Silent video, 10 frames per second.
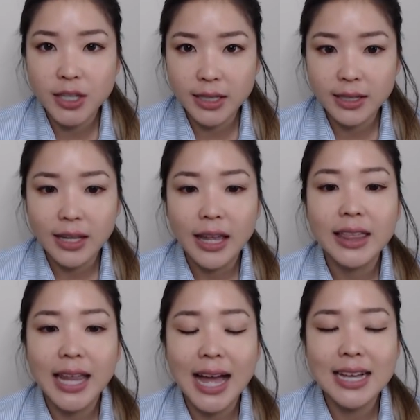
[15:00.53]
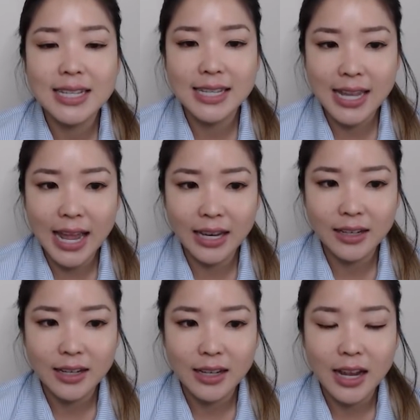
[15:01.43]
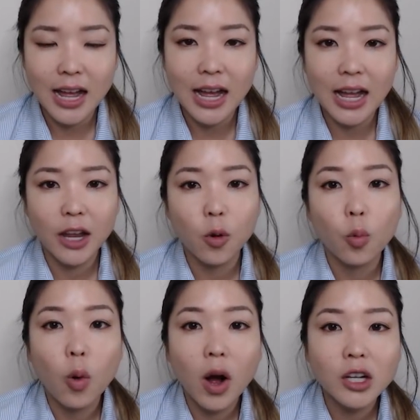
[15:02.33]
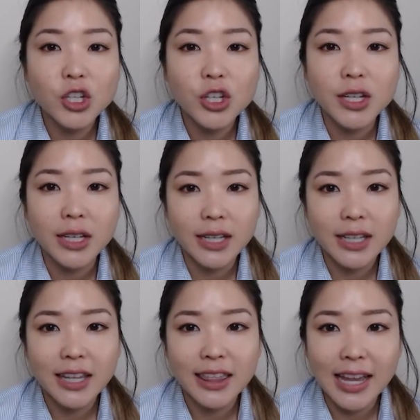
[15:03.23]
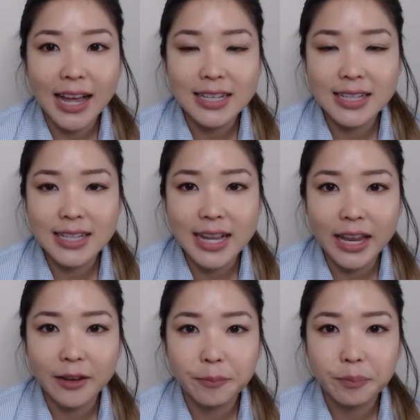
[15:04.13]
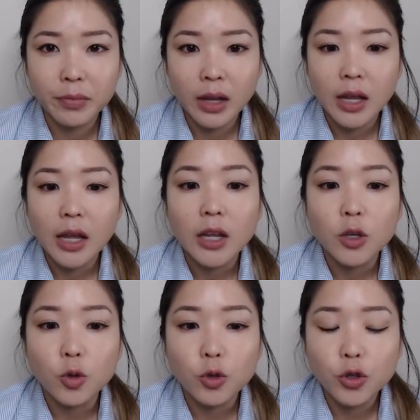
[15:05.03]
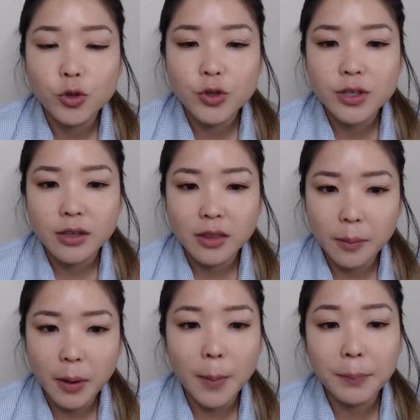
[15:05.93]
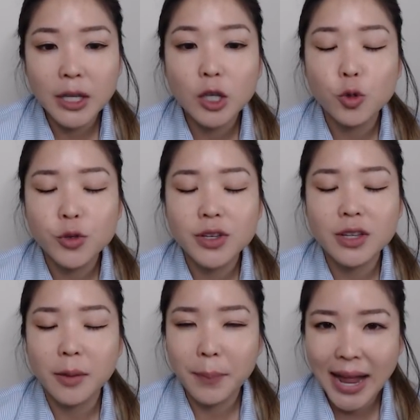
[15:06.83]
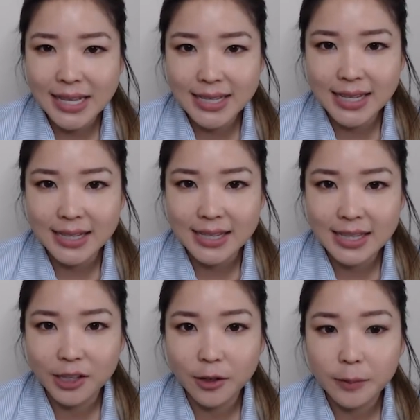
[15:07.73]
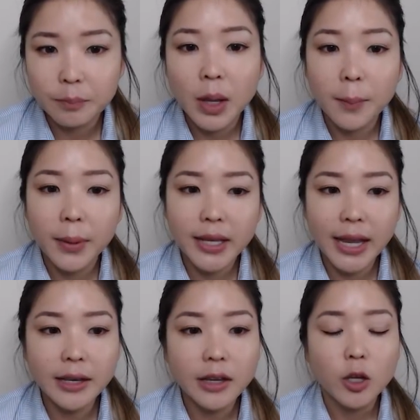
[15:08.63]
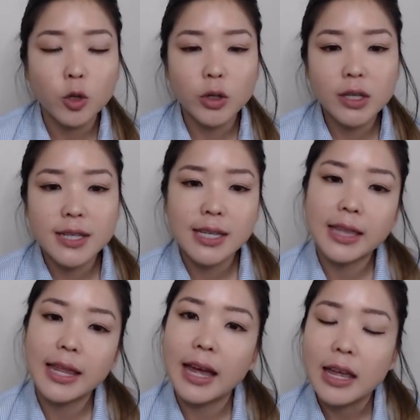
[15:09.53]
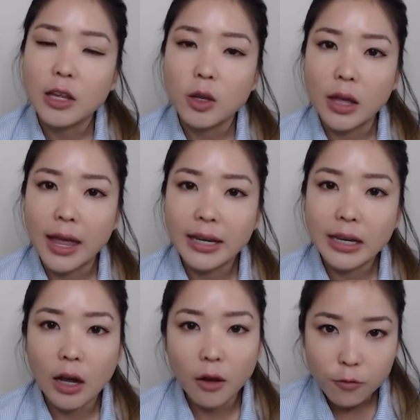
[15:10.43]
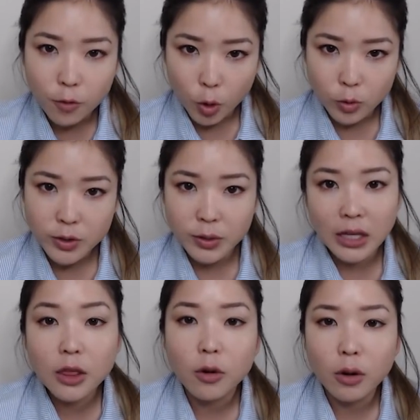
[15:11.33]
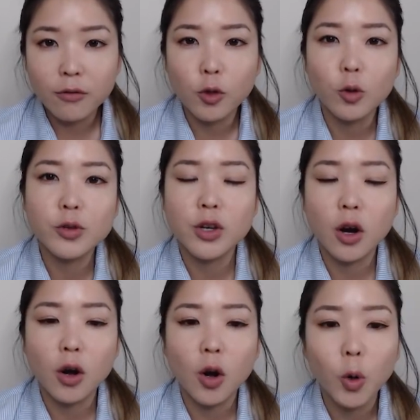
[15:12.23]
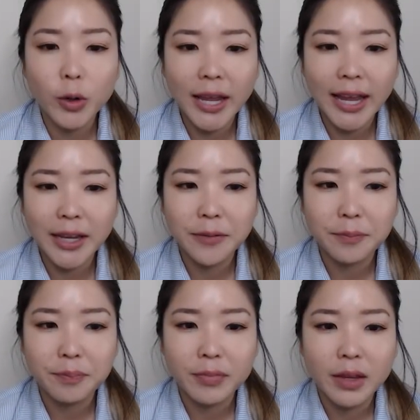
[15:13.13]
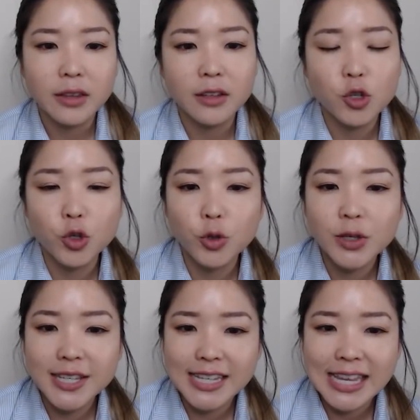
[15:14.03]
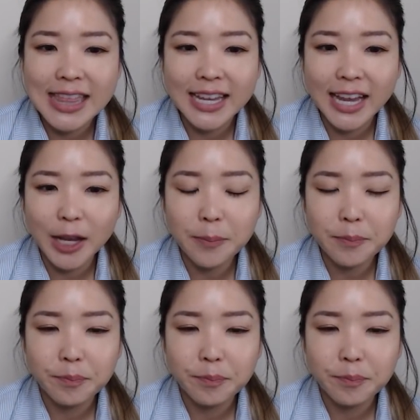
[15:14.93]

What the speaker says: it last night. I watched it last night. B used the past tense here. But again, you can see that either of those are okay. Did you see the game?